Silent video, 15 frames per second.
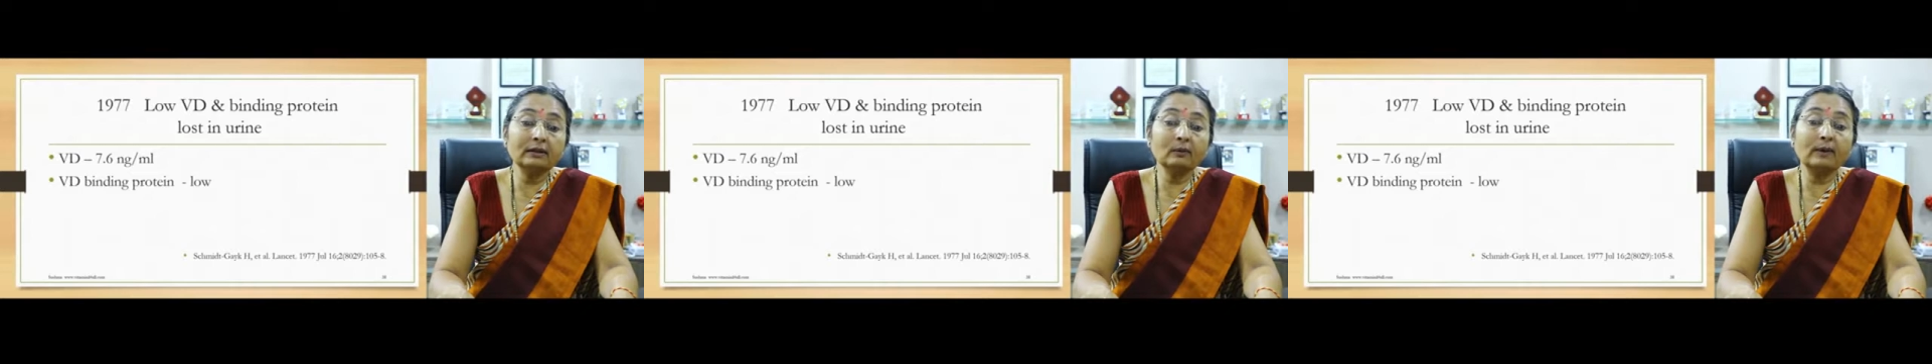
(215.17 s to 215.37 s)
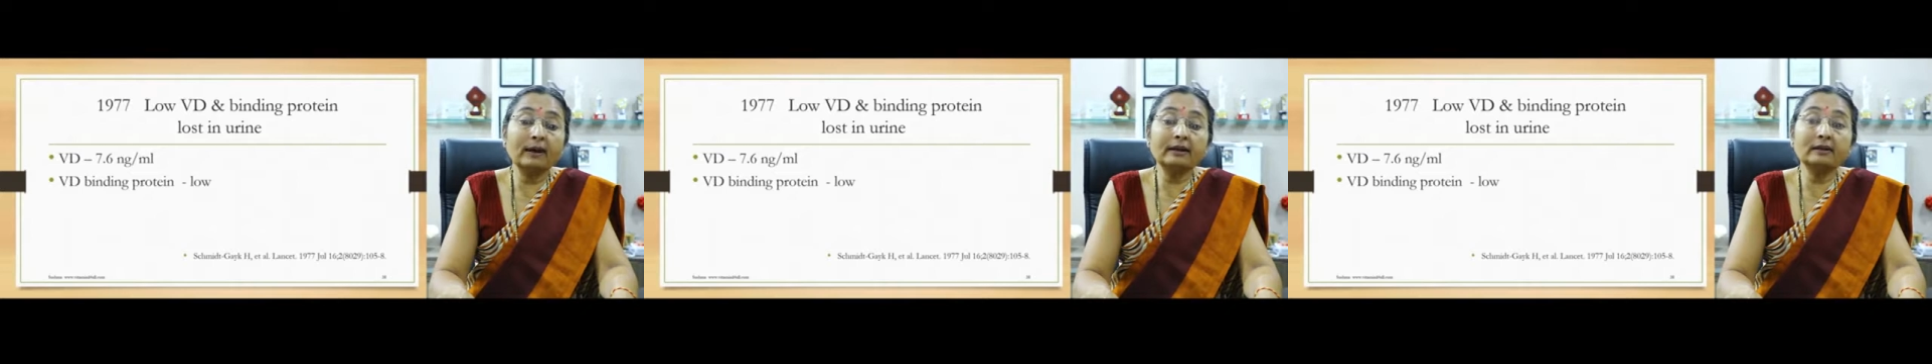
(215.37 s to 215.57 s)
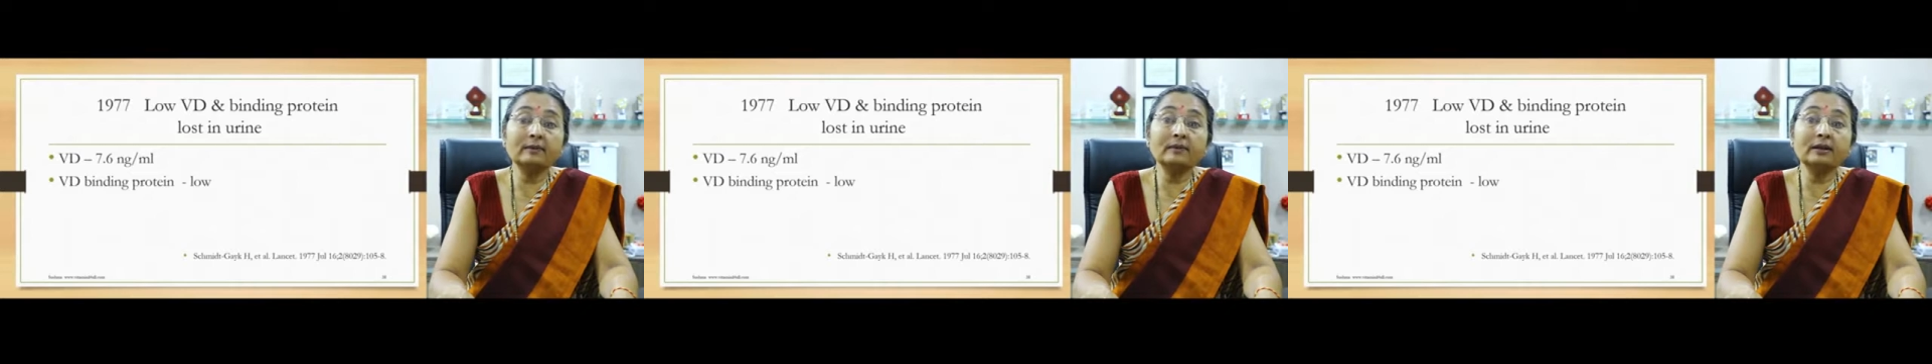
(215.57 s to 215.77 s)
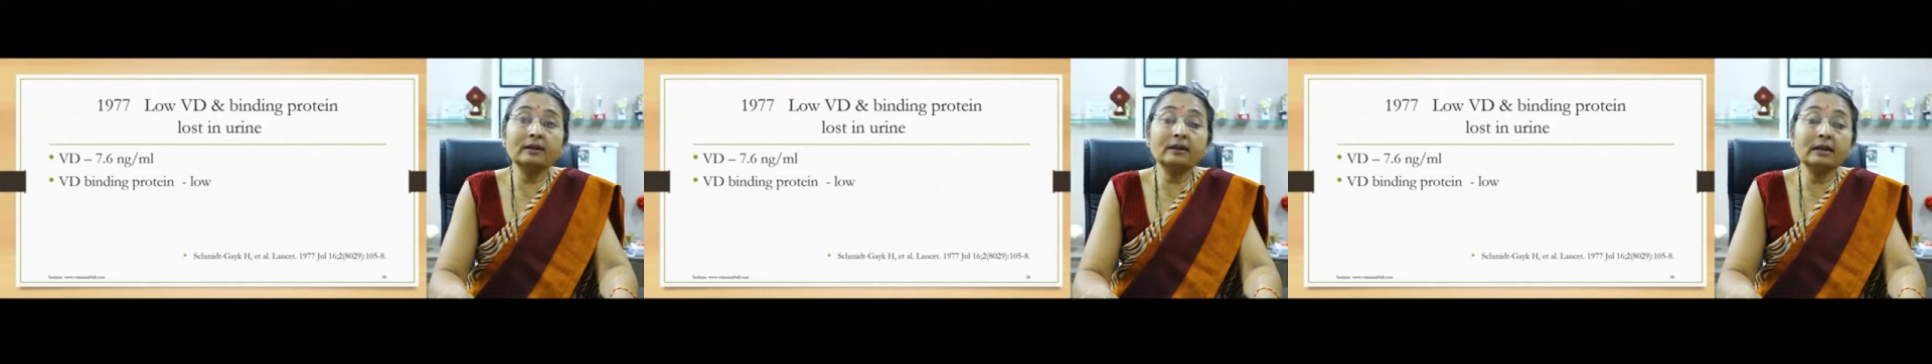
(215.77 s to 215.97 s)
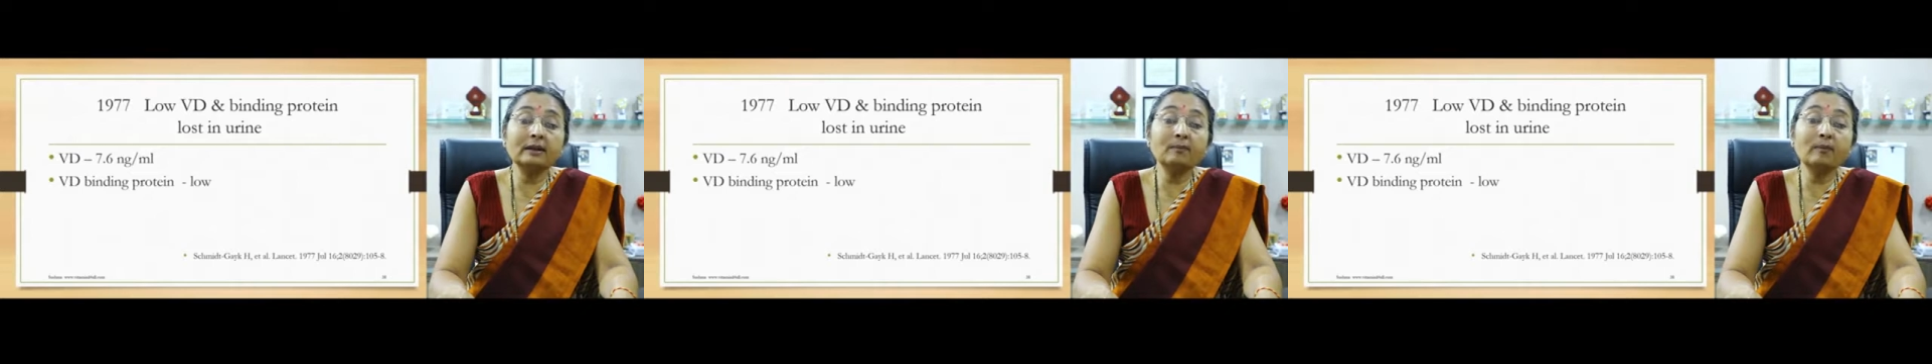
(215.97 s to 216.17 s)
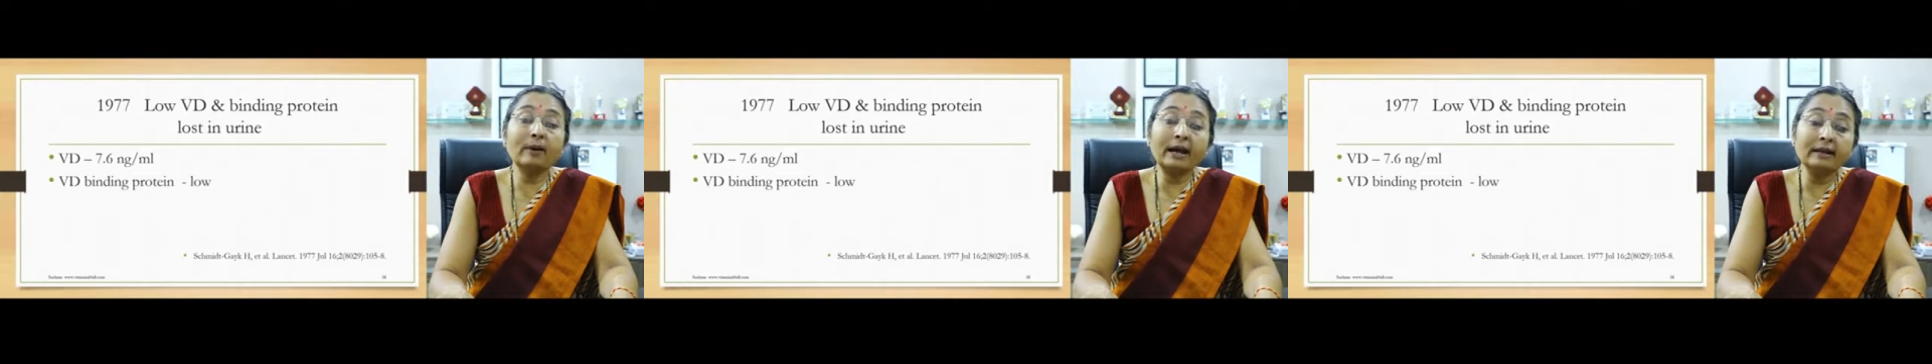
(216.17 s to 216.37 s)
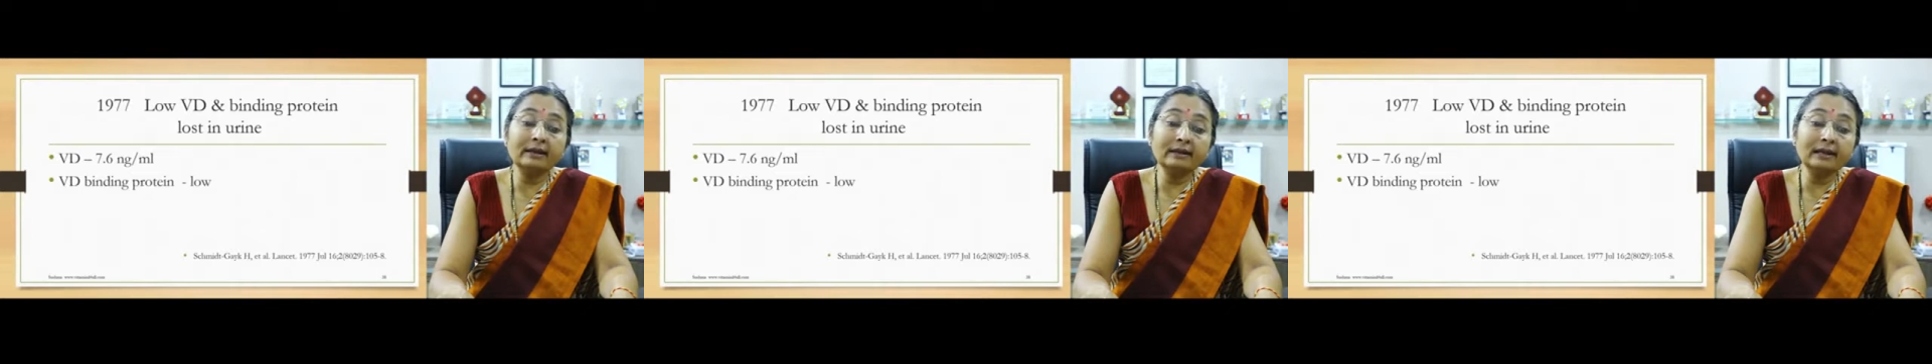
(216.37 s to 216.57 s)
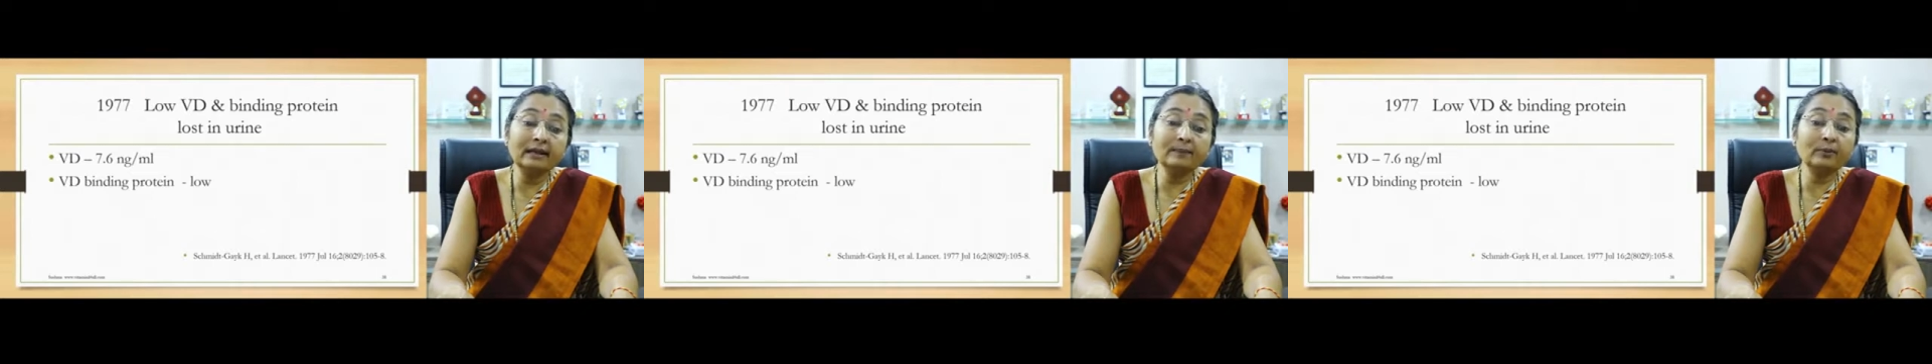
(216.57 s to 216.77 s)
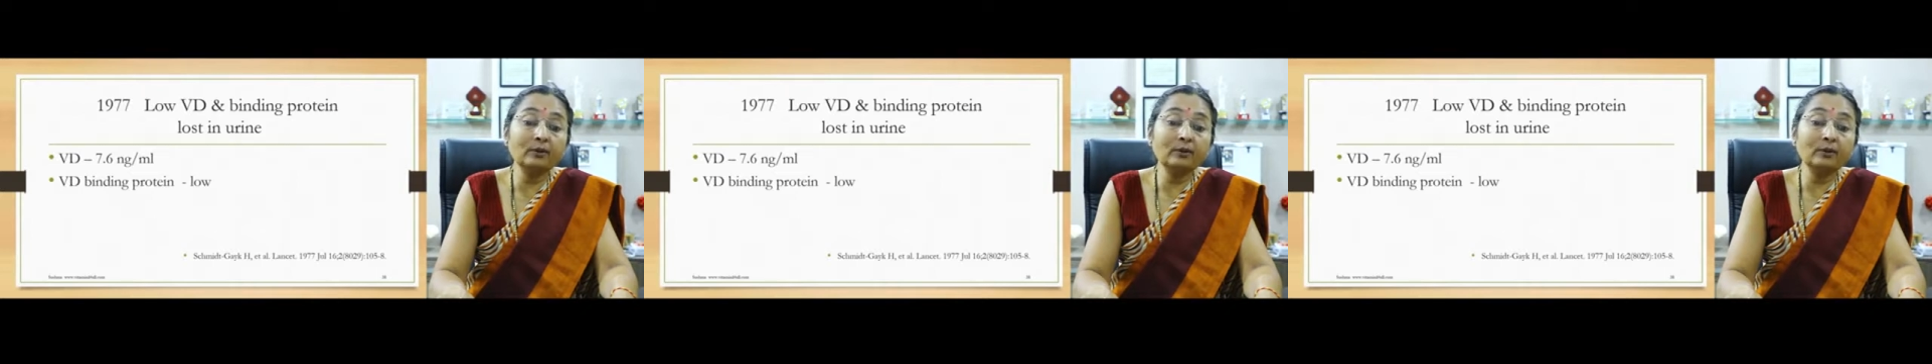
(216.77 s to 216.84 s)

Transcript: vitamin D binding